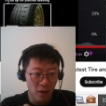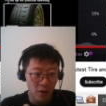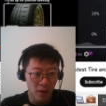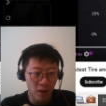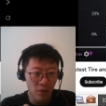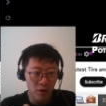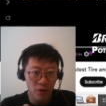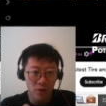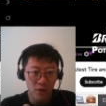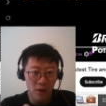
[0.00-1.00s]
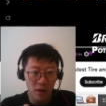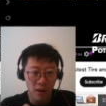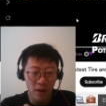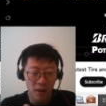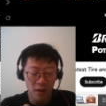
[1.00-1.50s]
they were using
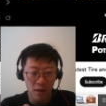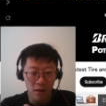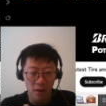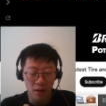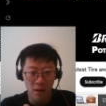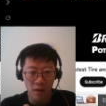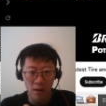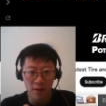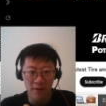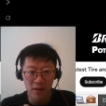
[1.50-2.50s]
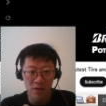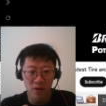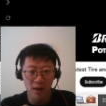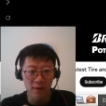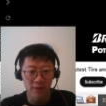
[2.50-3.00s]
a uh, a very
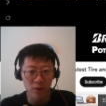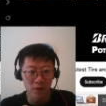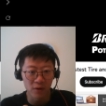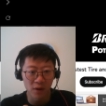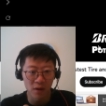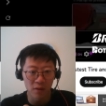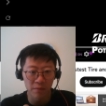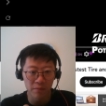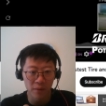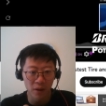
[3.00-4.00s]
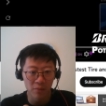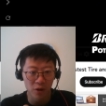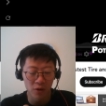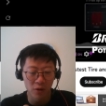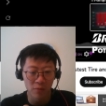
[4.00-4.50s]
track focused tire, uh,
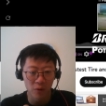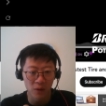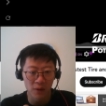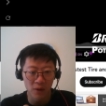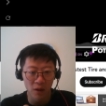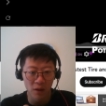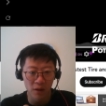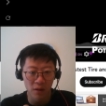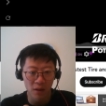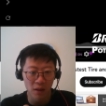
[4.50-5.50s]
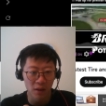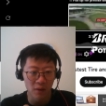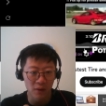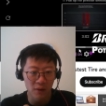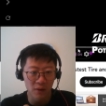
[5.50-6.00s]
Bridgestone Potenza
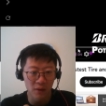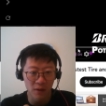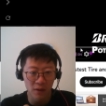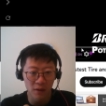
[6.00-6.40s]
RE80s.